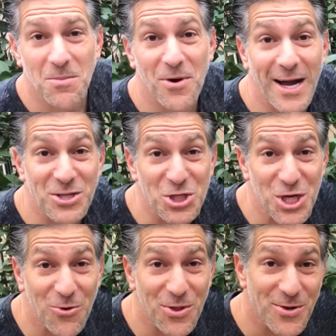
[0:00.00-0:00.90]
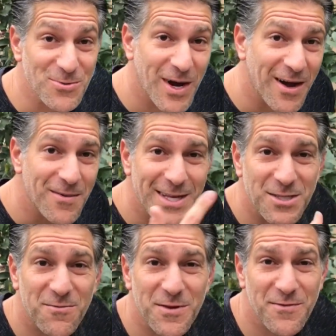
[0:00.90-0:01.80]
I'm proud to share with you as well.
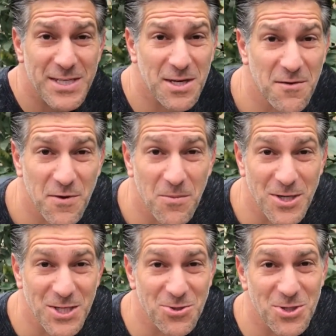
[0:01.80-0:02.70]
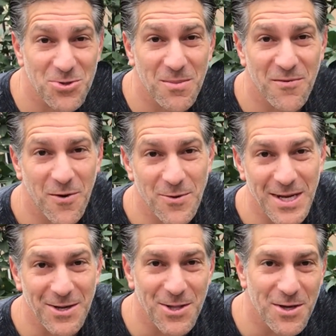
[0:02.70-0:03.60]
Let's visit a few more citrus trees before we
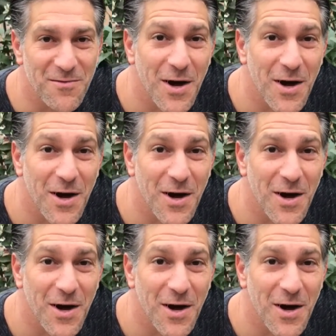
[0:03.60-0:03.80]
conclude.